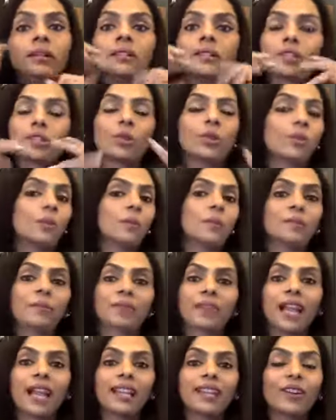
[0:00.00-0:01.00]
So
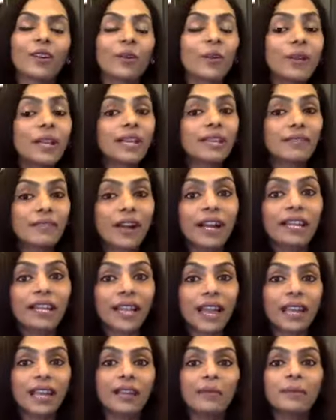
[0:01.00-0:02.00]
I thought, okay,
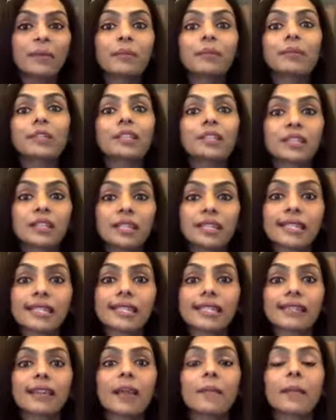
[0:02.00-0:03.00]
fine. Let me put
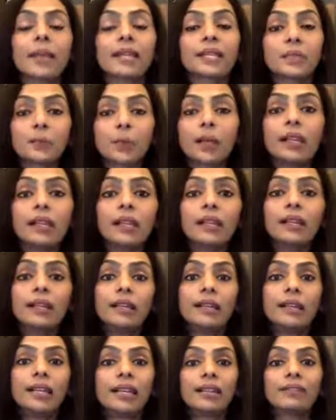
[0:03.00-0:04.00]
Instagram as well
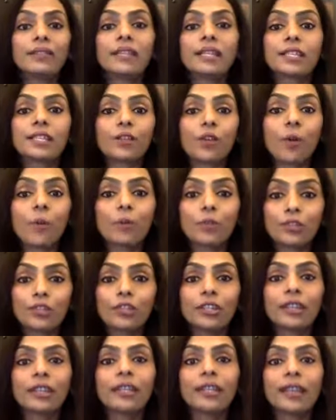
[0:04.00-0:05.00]
if there's an
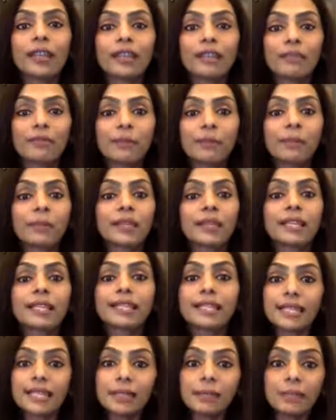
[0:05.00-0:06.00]
opportunity and if people
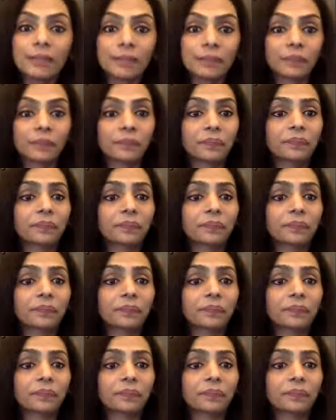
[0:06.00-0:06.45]
can see me.